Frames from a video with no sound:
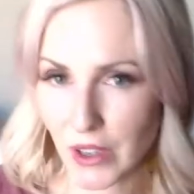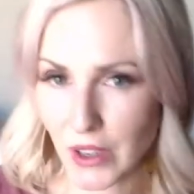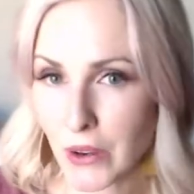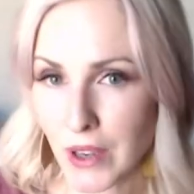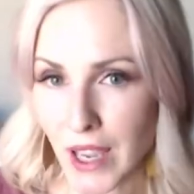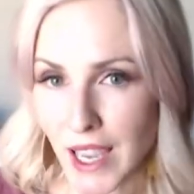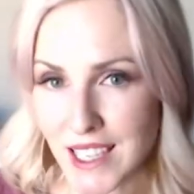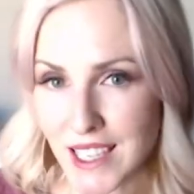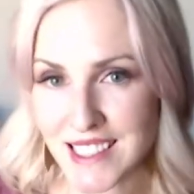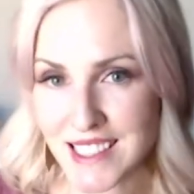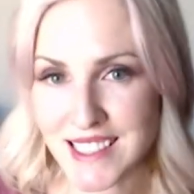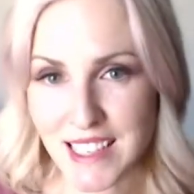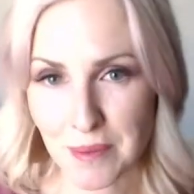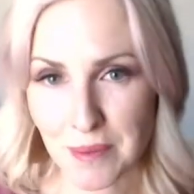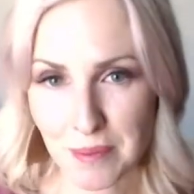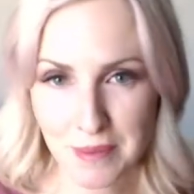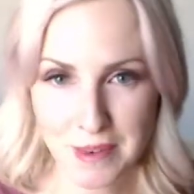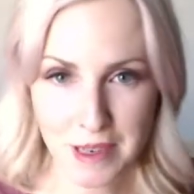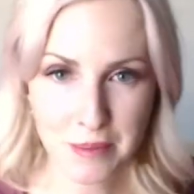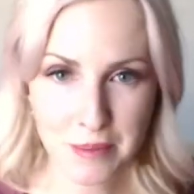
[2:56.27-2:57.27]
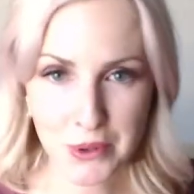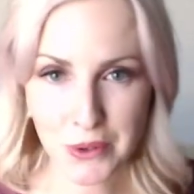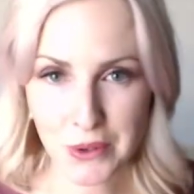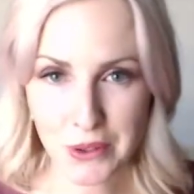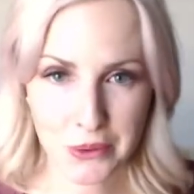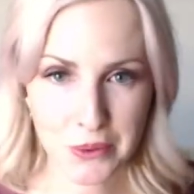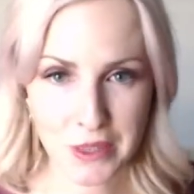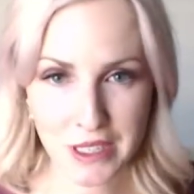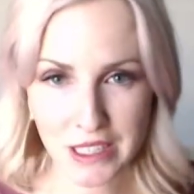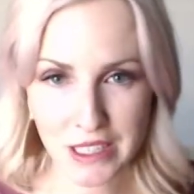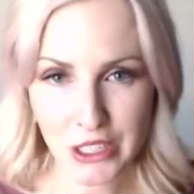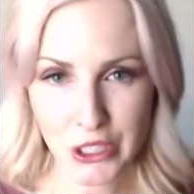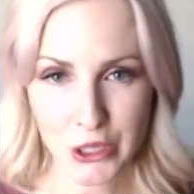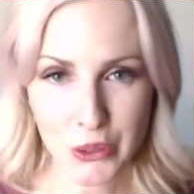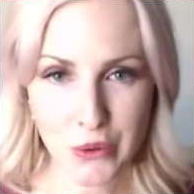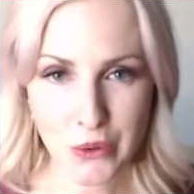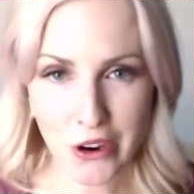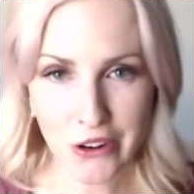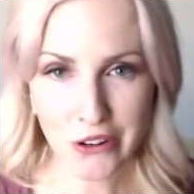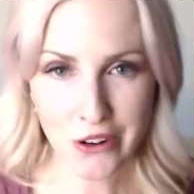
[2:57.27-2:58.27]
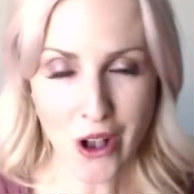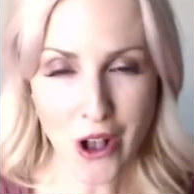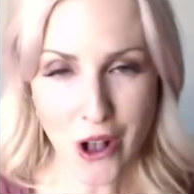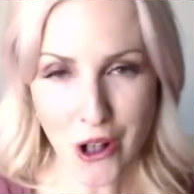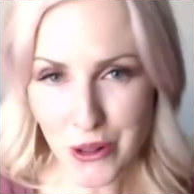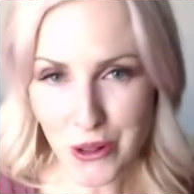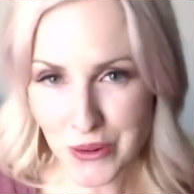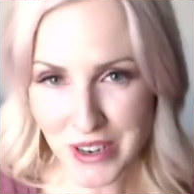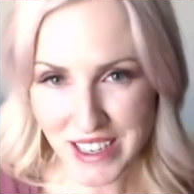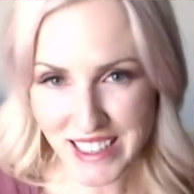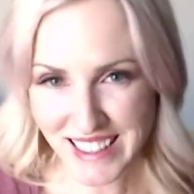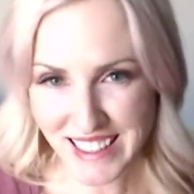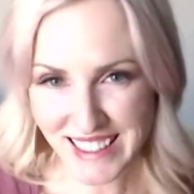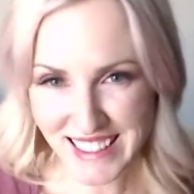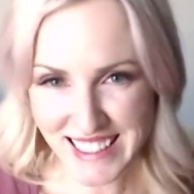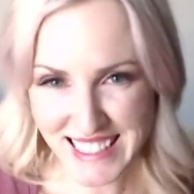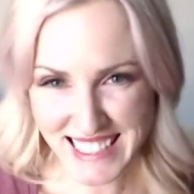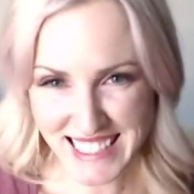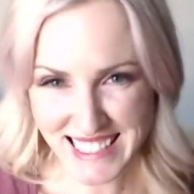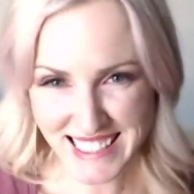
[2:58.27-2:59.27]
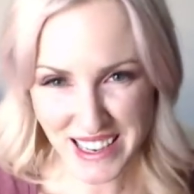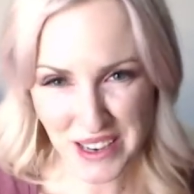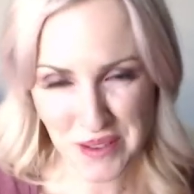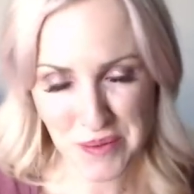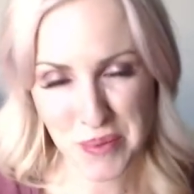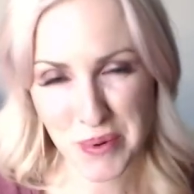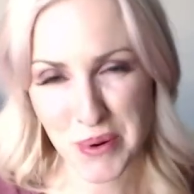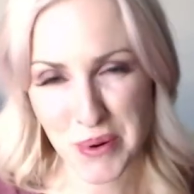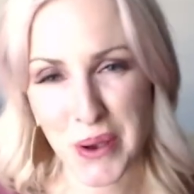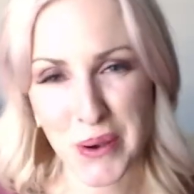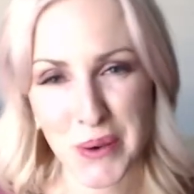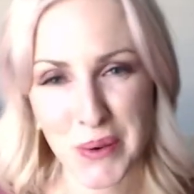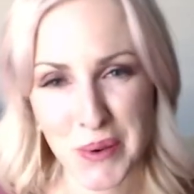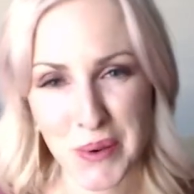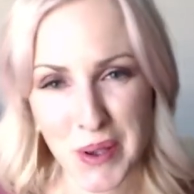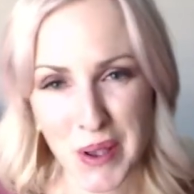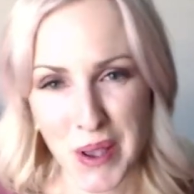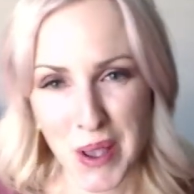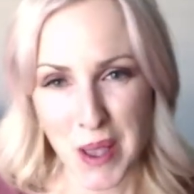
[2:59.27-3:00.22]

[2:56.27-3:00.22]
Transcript: Okay, step number 3. You are already a design pro.